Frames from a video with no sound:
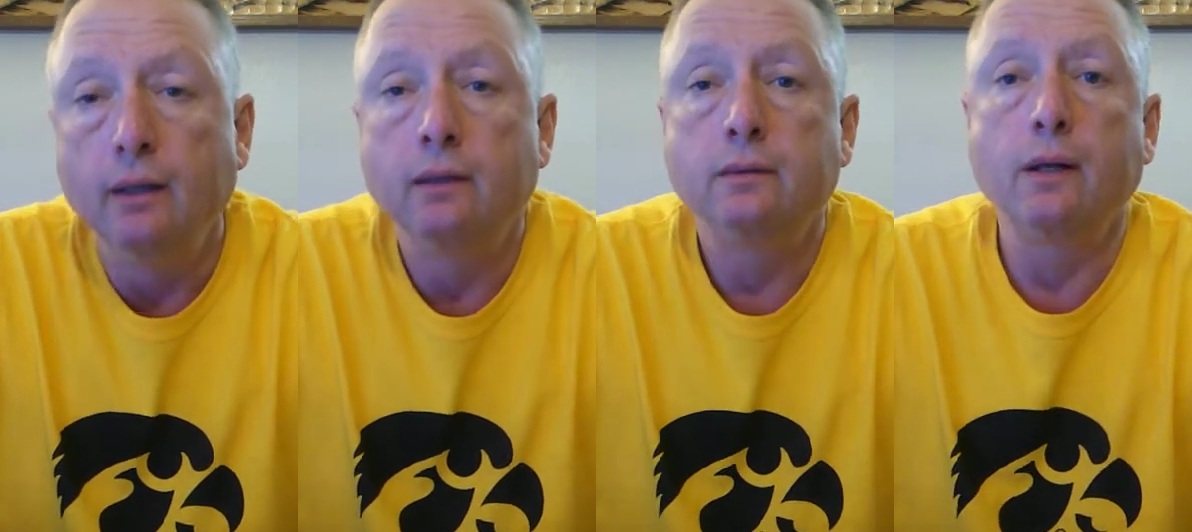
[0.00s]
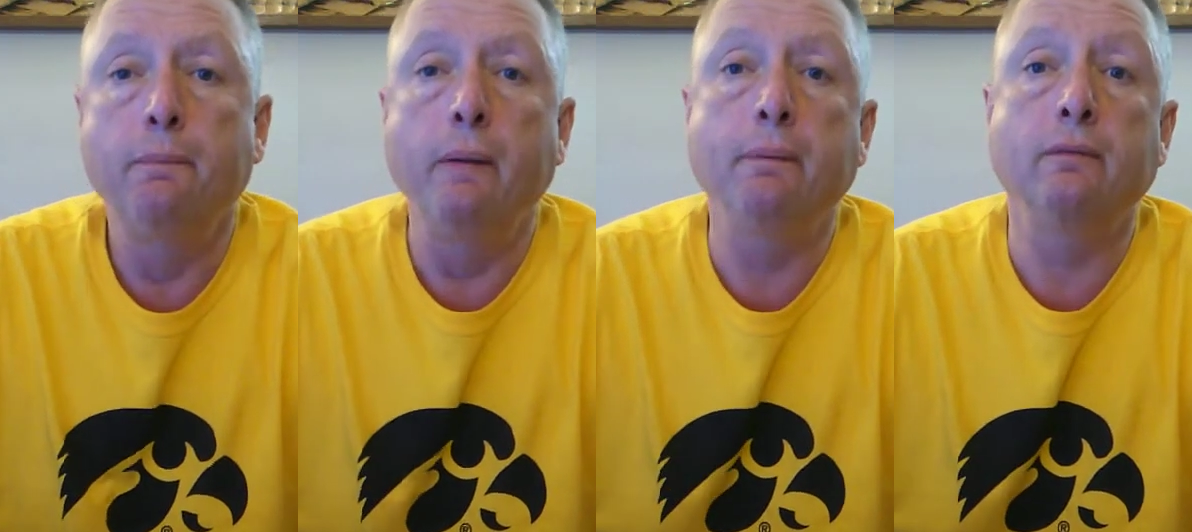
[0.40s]
To the
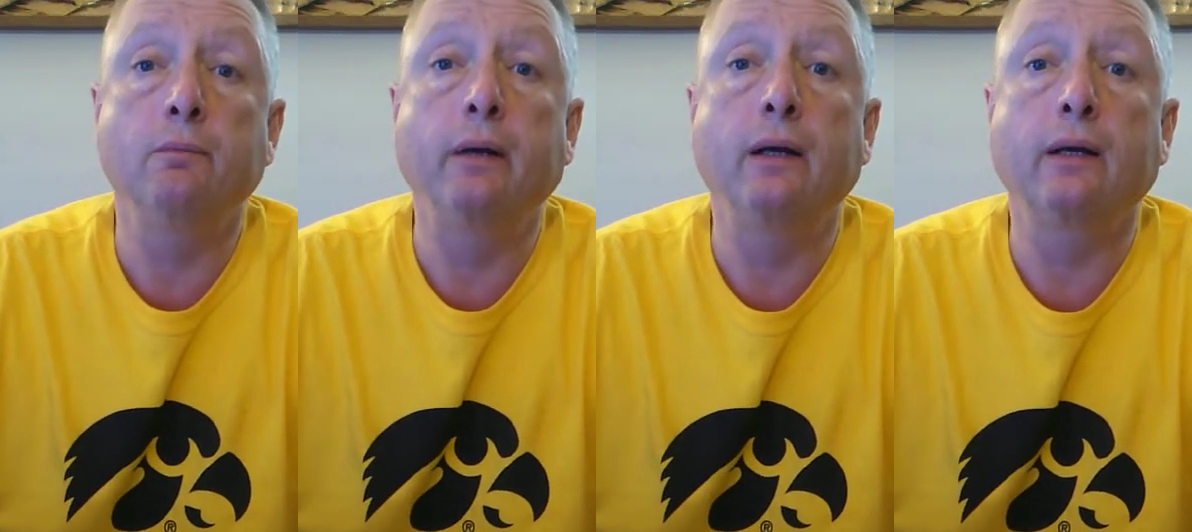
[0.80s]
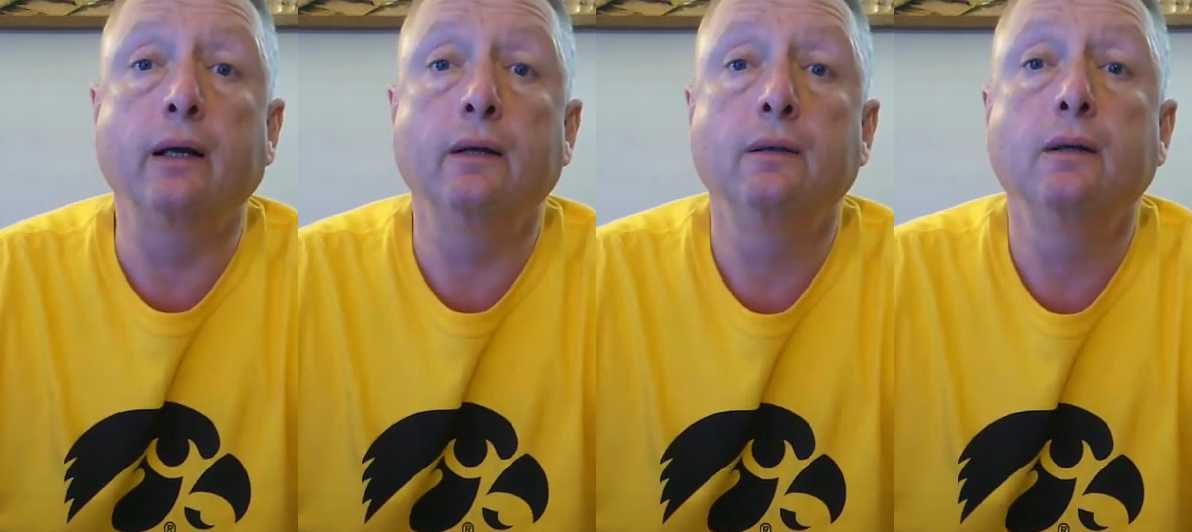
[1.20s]
people of
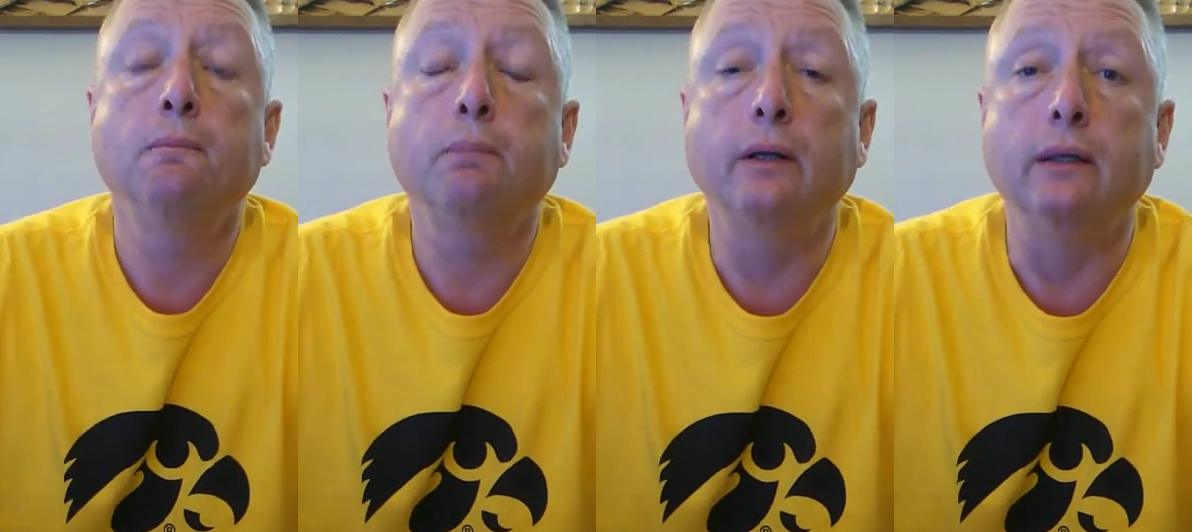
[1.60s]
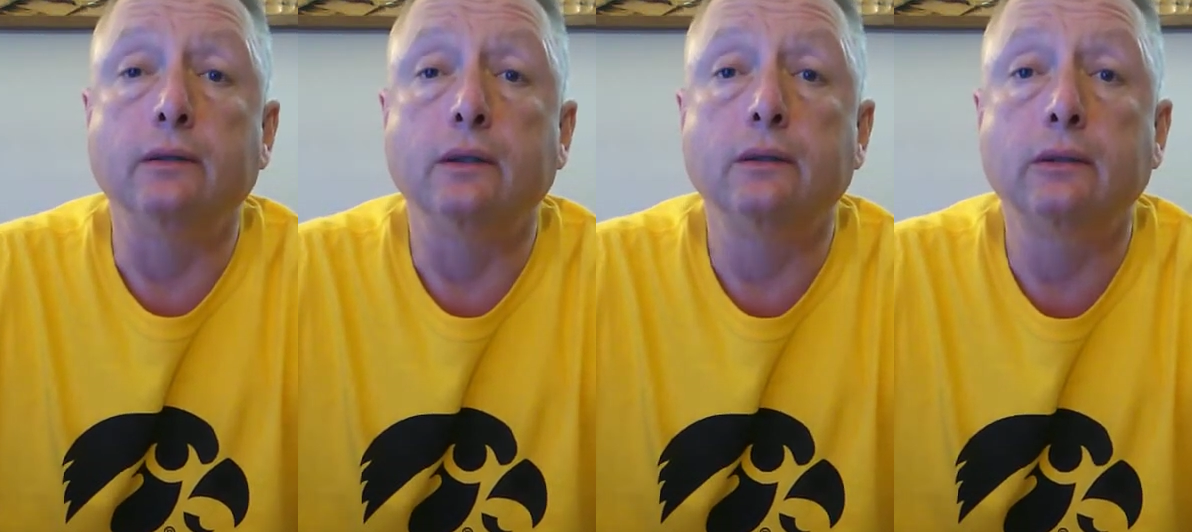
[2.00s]
America,
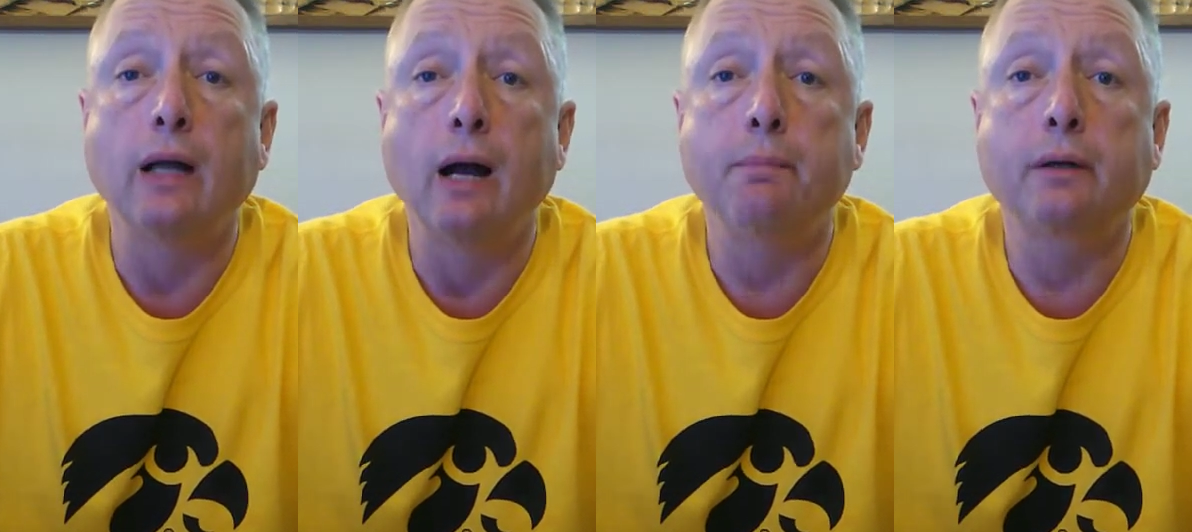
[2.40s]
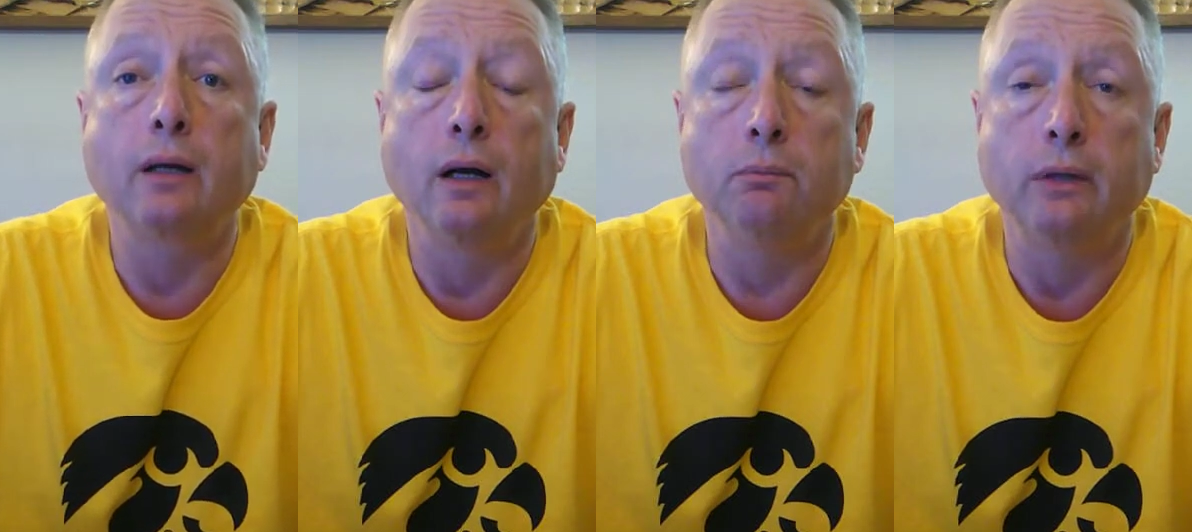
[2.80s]
please stop,
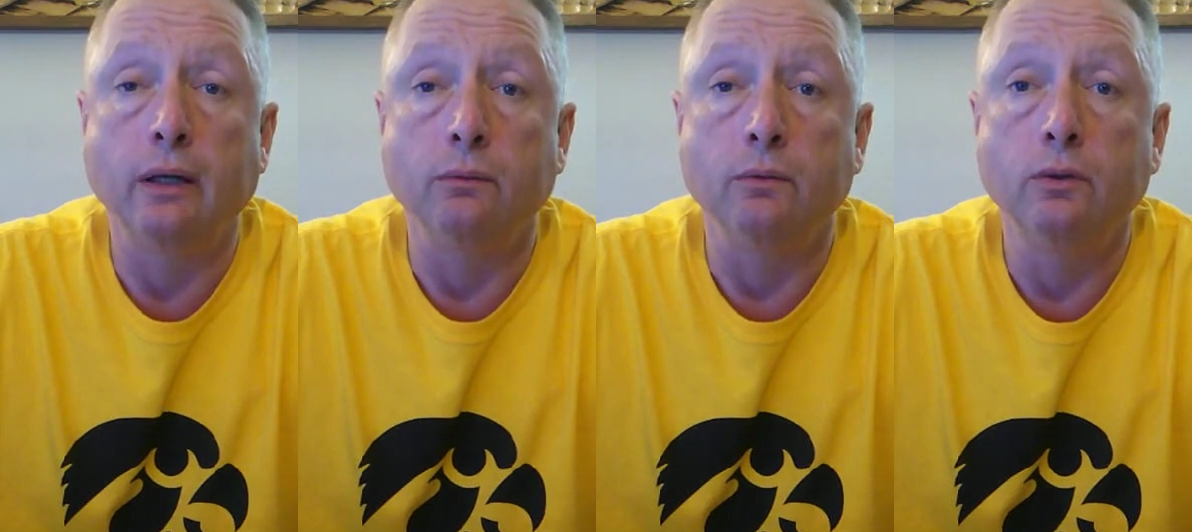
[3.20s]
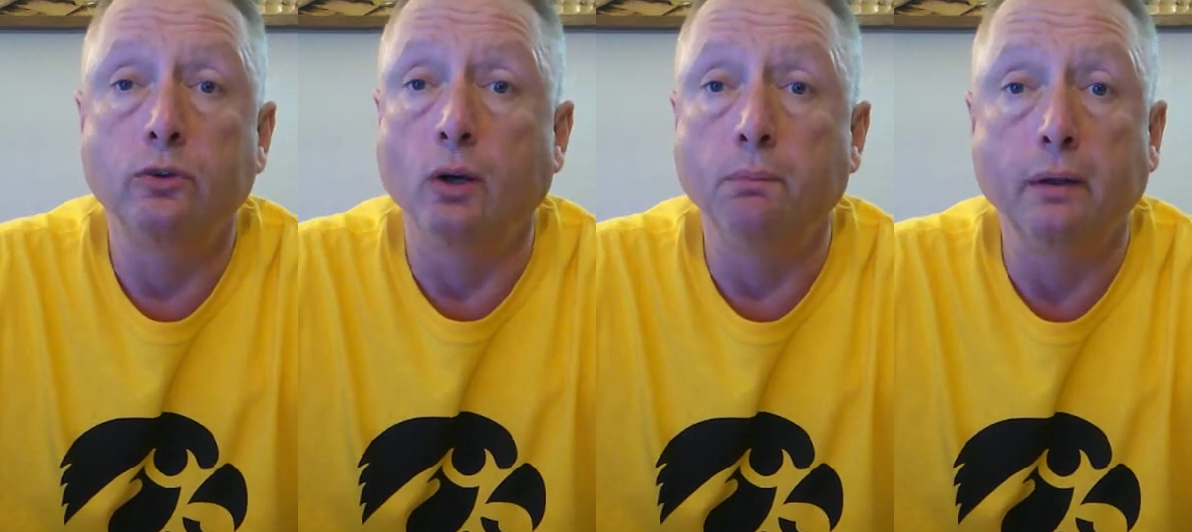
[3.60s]
calm down.
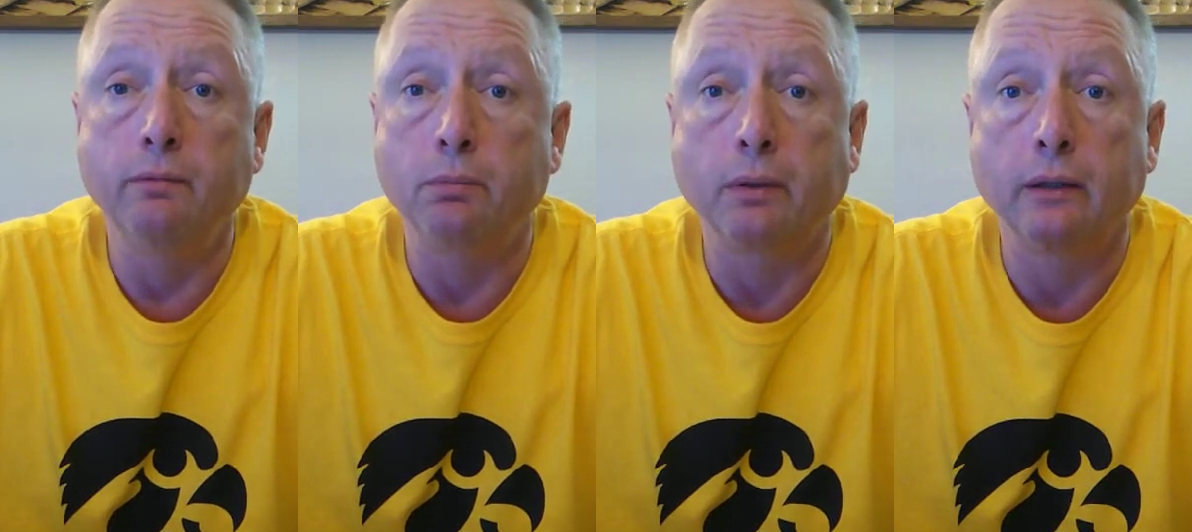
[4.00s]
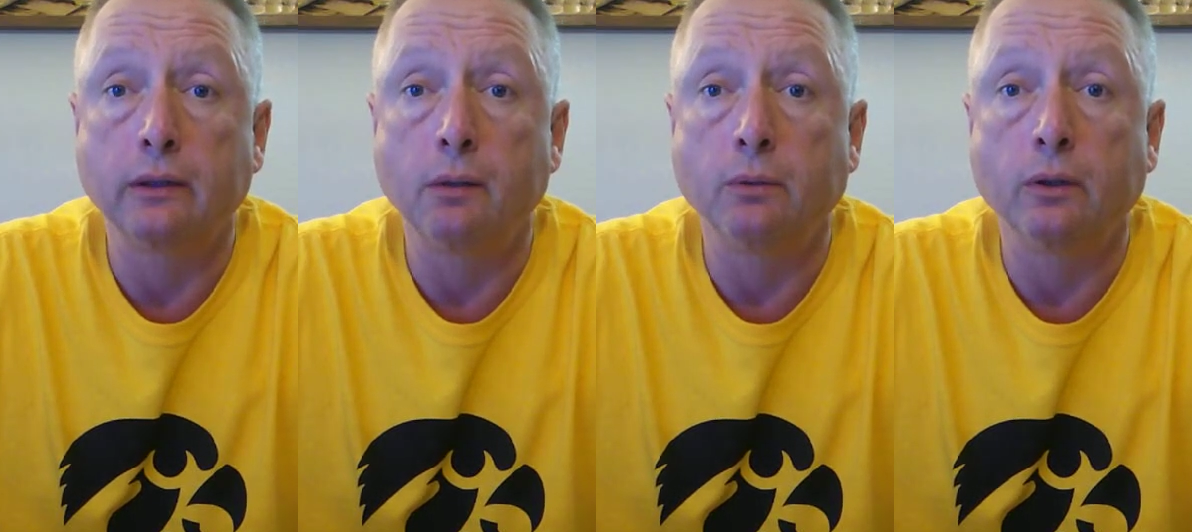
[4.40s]
Don't believe the press
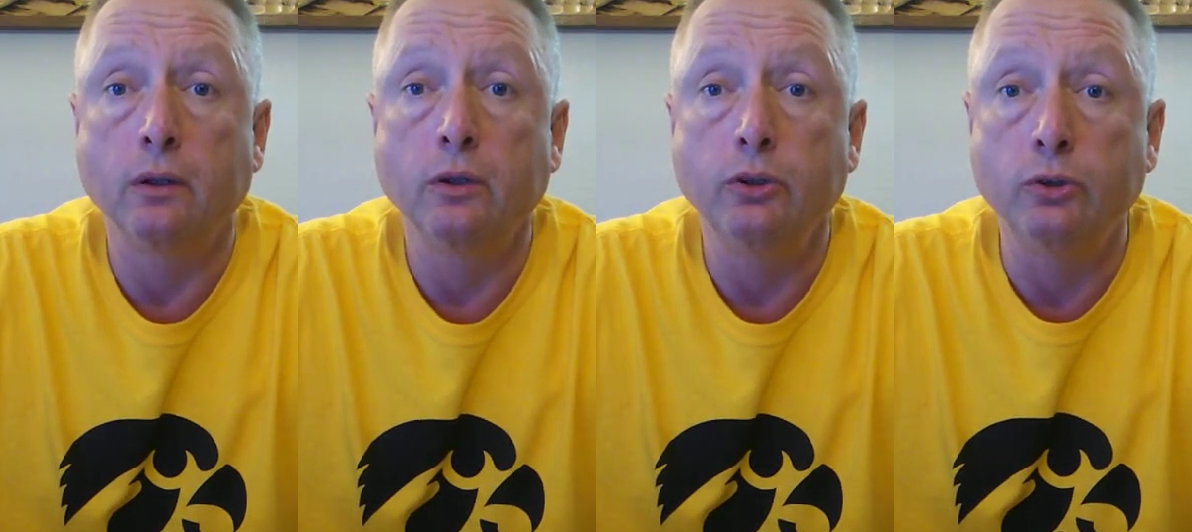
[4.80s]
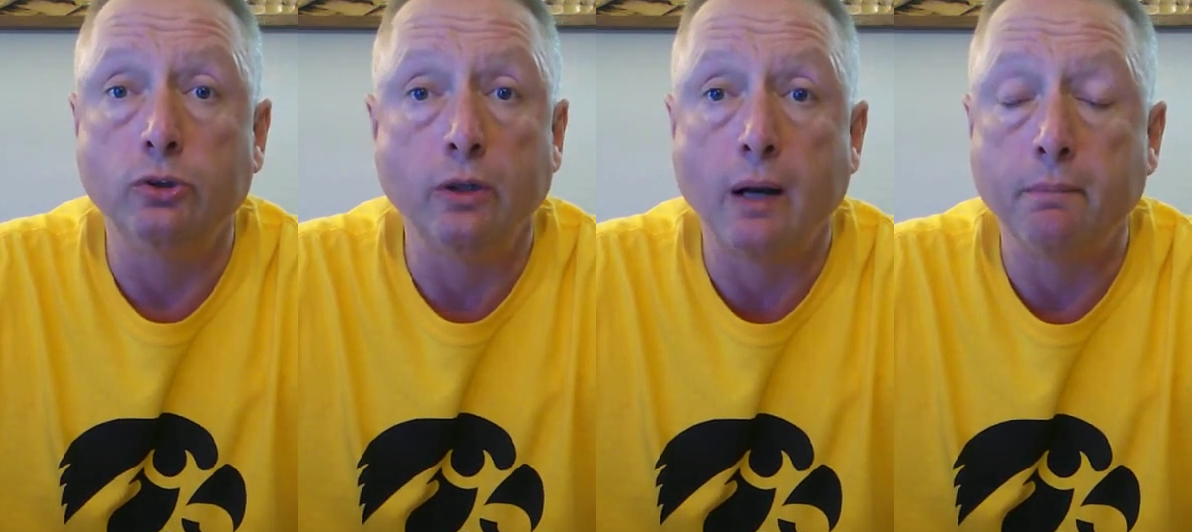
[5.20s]
anymore. You
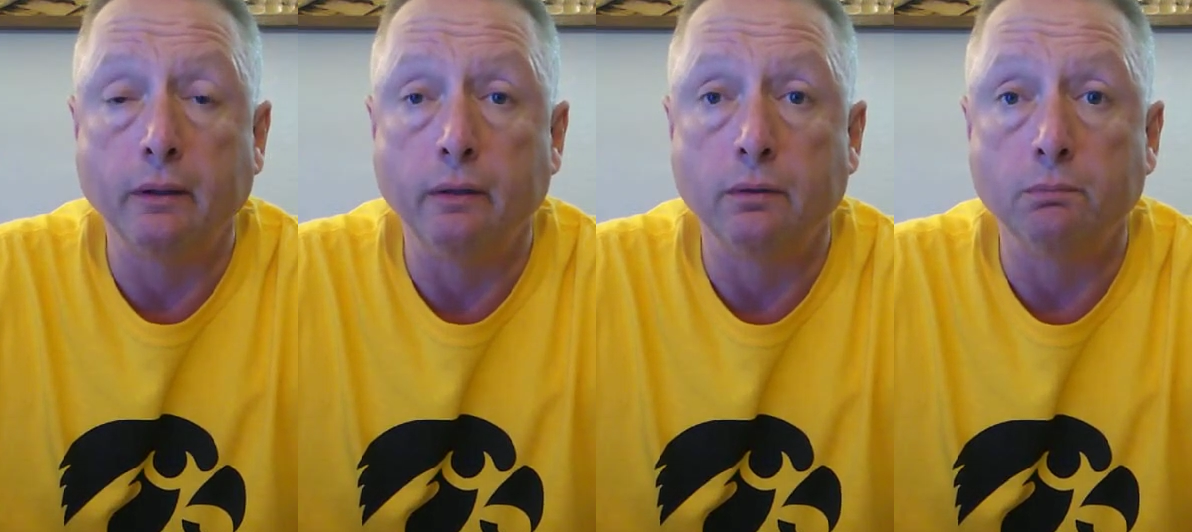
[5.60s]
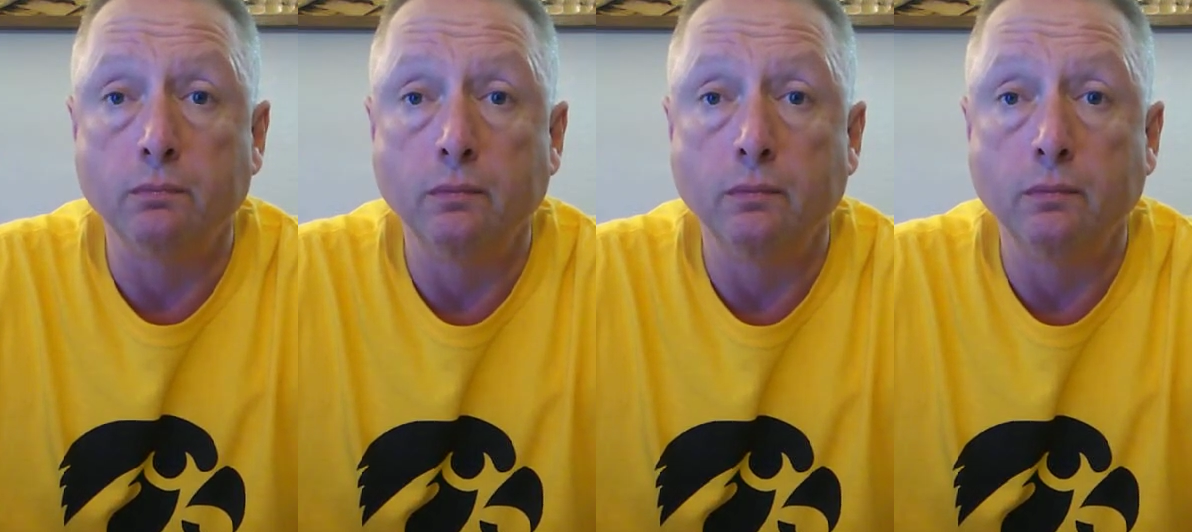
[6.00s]
should not believe them.